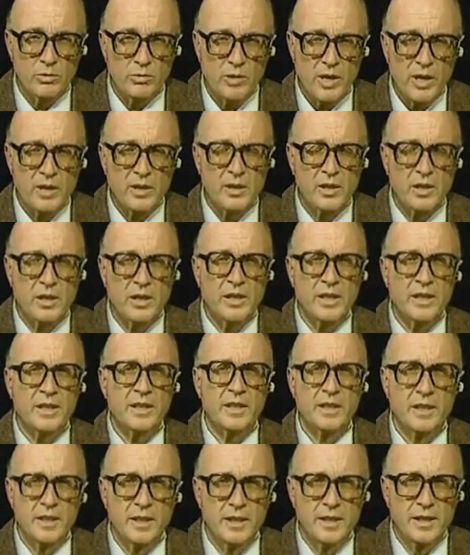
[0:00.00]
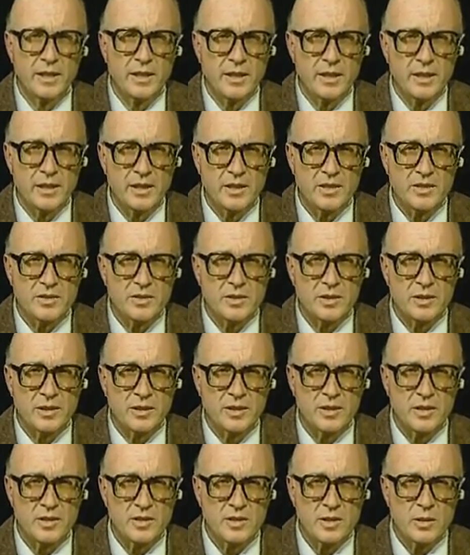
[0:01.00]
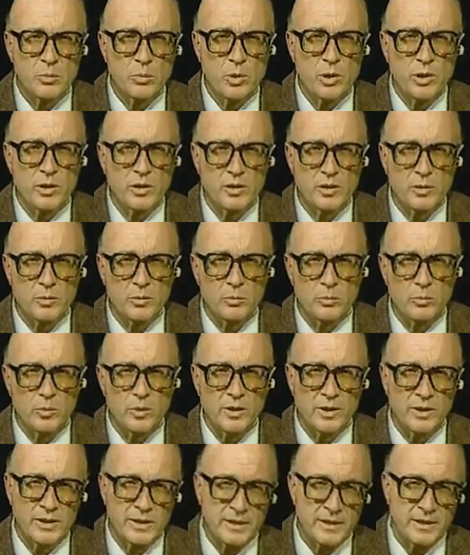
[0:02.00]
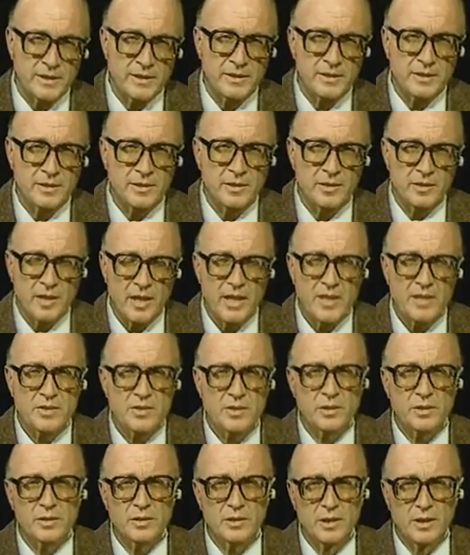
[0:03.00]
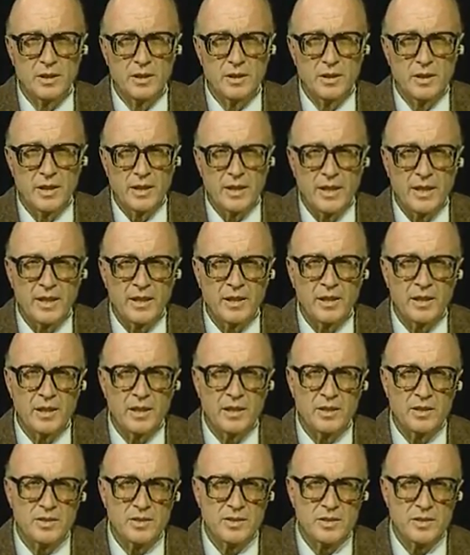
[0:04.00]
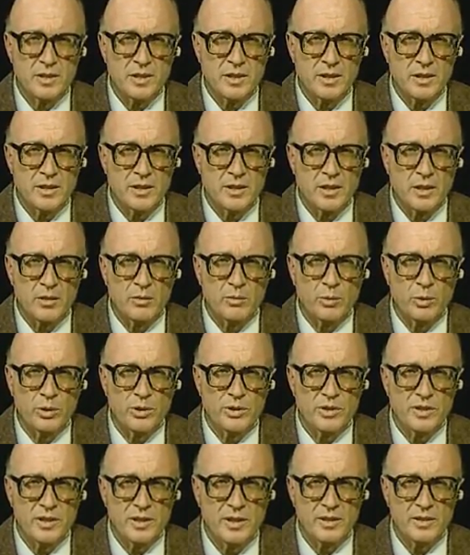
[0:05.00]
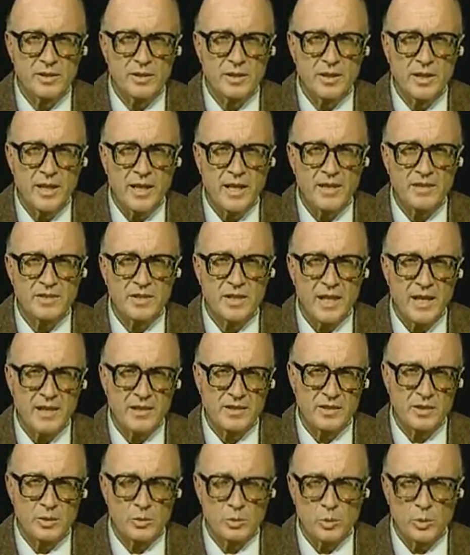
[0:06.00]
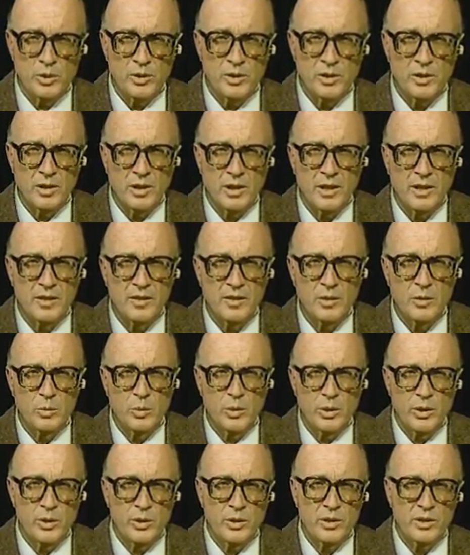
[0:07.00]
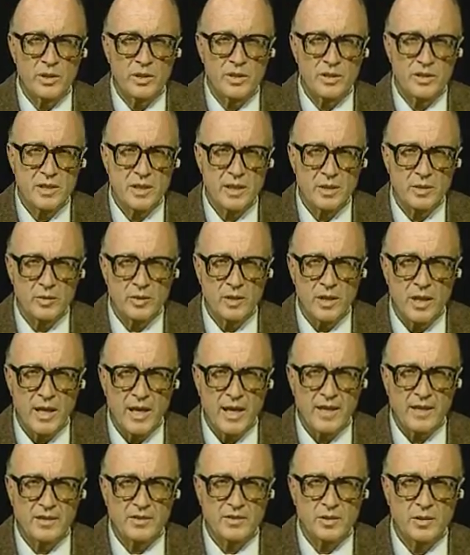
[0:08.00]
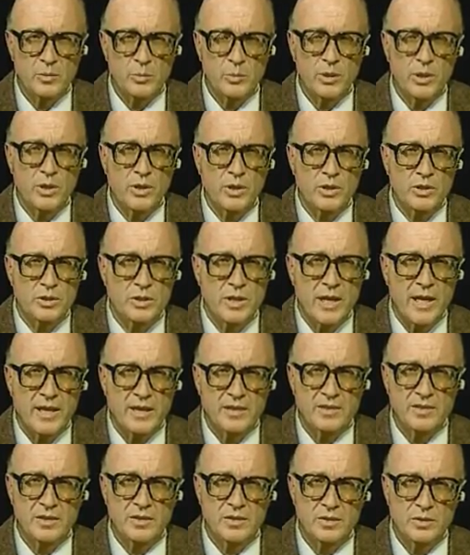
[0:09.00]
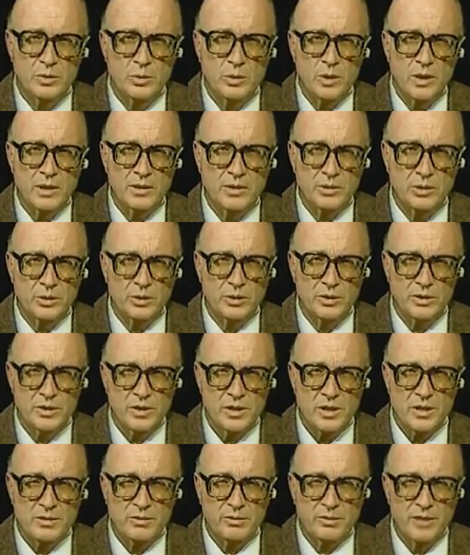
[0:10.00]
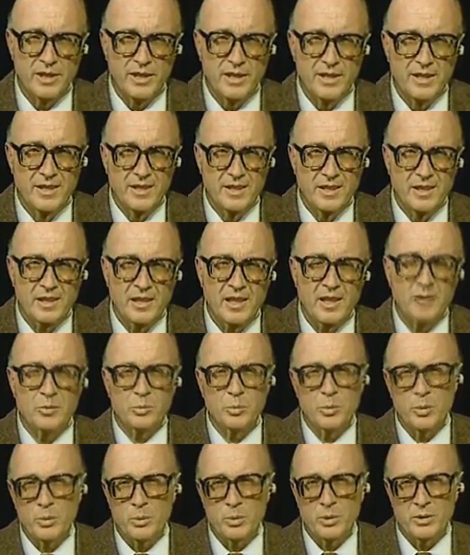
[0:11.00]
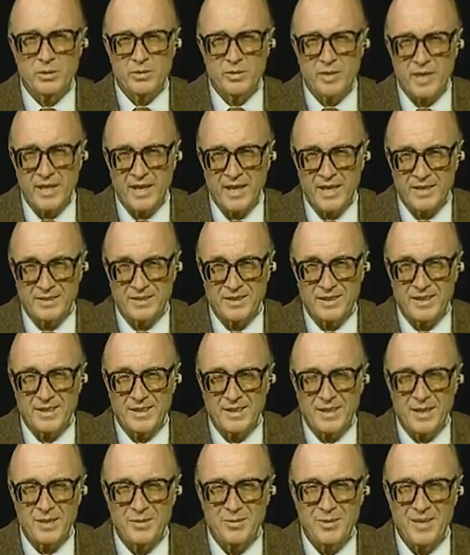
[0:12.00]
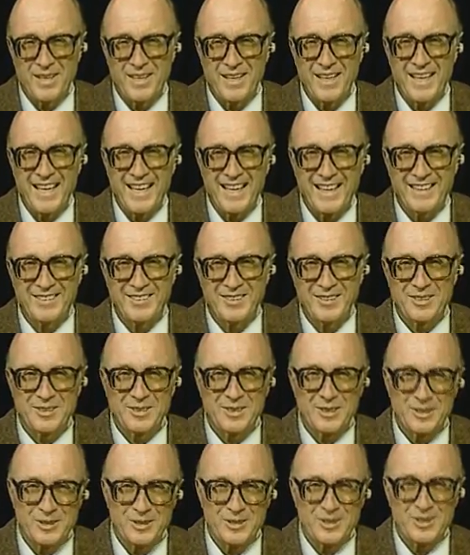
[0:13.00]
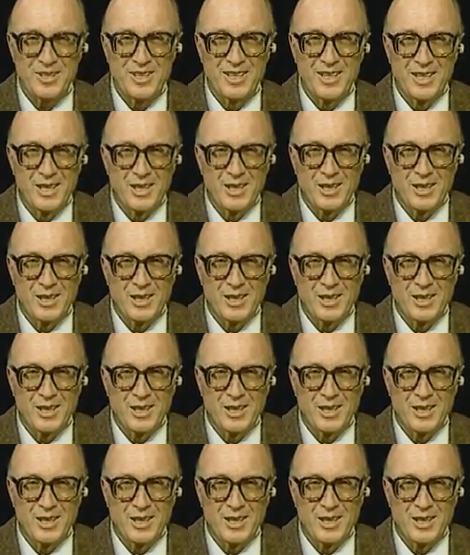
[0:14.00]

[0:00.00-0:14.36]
rather high. It's somewhat nasal, and it's a voice that has an accent with it. I think we're going to discount the accent because accents do not turn us off. A lot of people have had accents such as